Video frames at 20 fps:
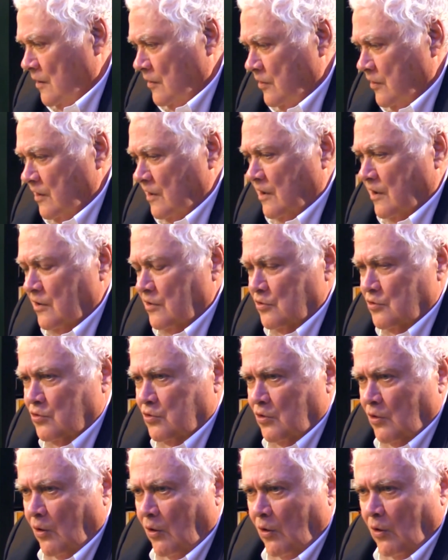the
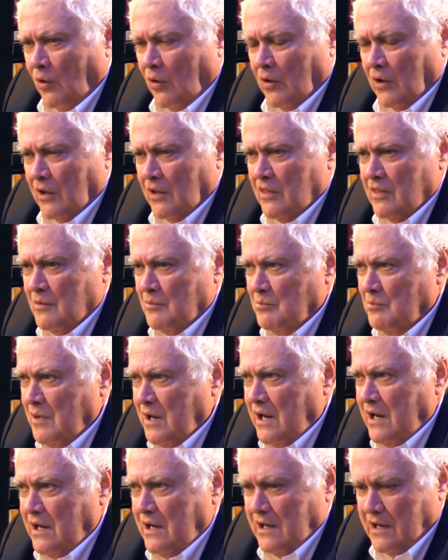control of the
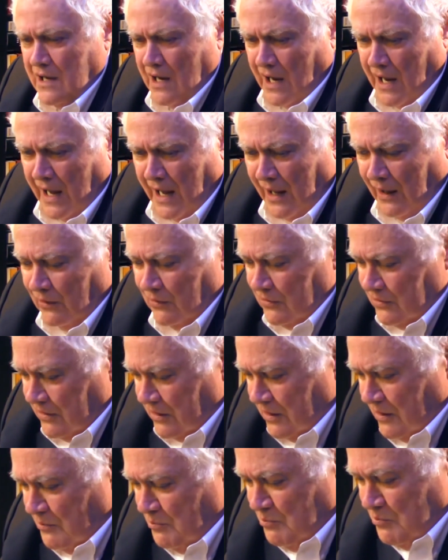media. How's
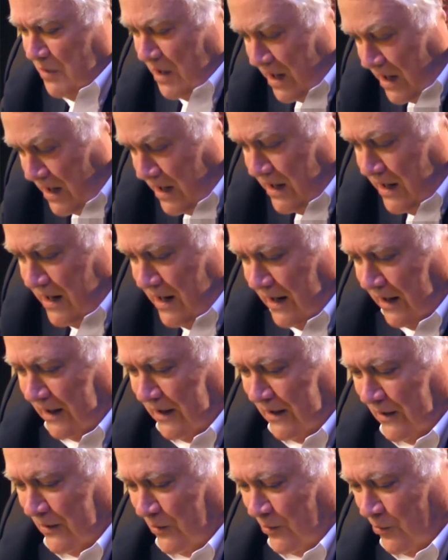the media
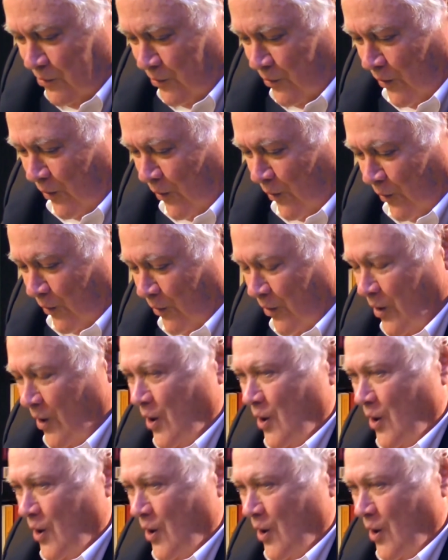controlled?